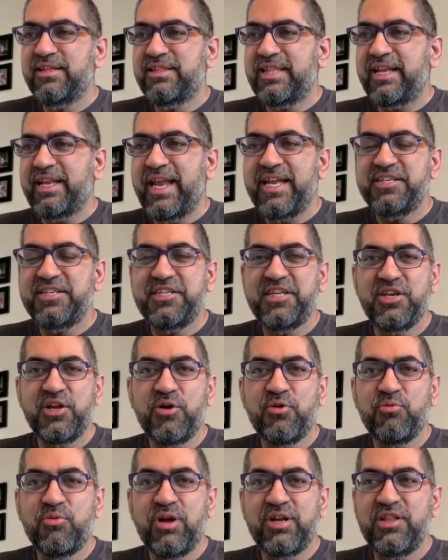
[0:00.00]
That
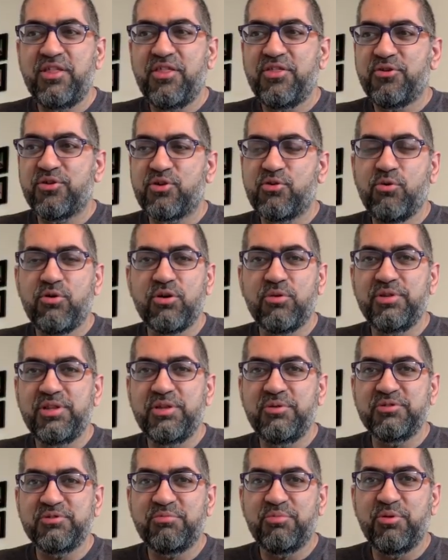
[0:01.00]
18-0 run in the third quarter
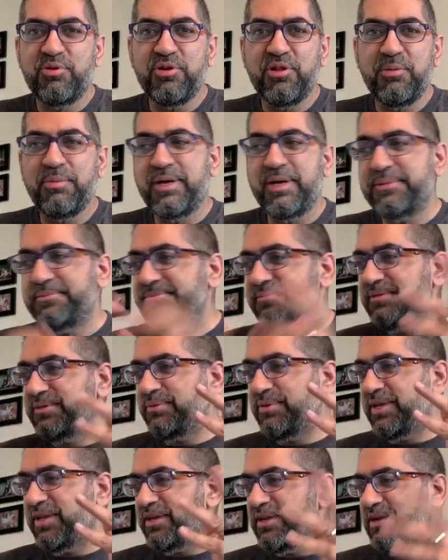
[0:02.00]
really was brutal, but
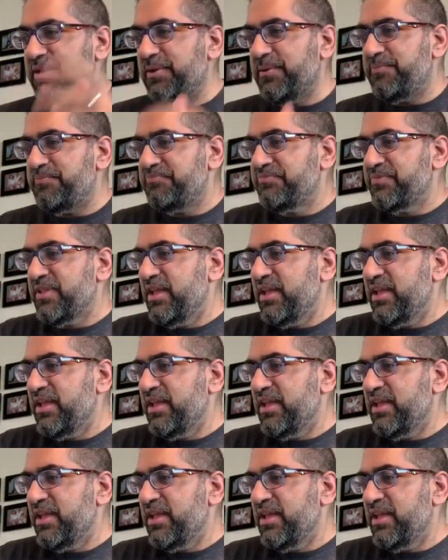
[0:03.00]
what are you going to do?